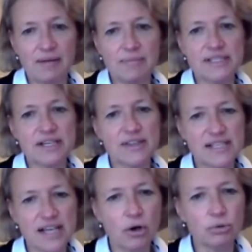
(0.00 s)
So
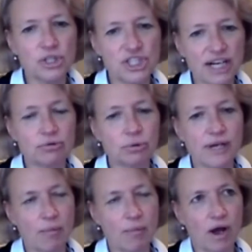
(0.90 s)
this whole general
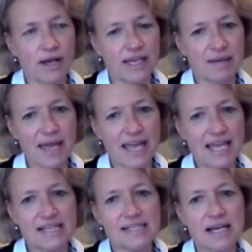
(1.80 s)
networking
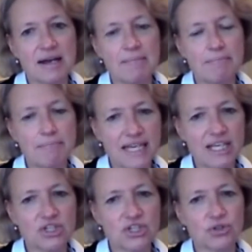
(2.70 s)
piece,
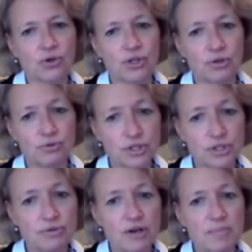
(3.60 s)
making sure you
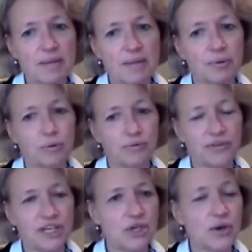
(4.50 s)
do know people,
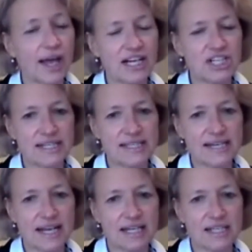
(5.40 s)
that you can actually
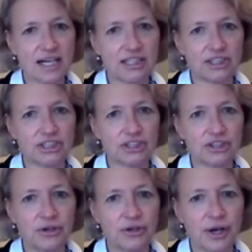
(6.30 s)
stay in touch
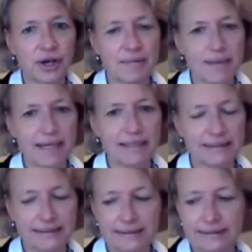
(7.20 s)
on an ongoing
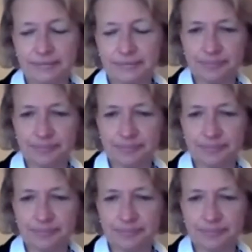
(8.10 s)
basis.